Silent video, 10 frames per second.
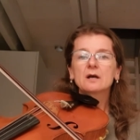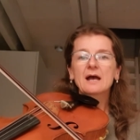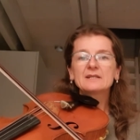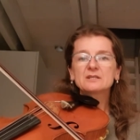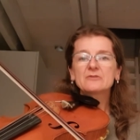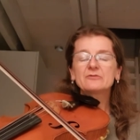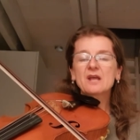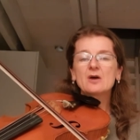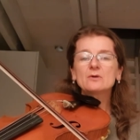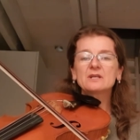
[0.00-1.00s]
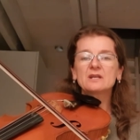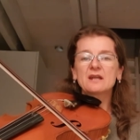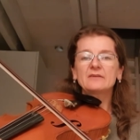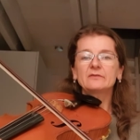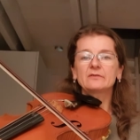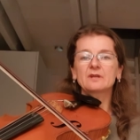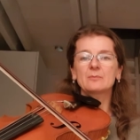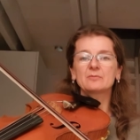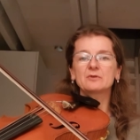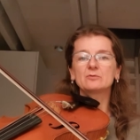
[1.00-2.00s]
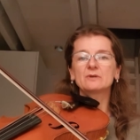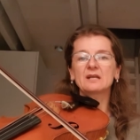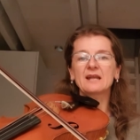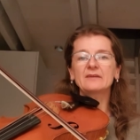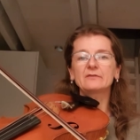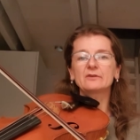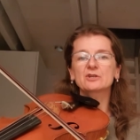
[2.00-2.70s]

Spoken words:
And if now in the next step you relax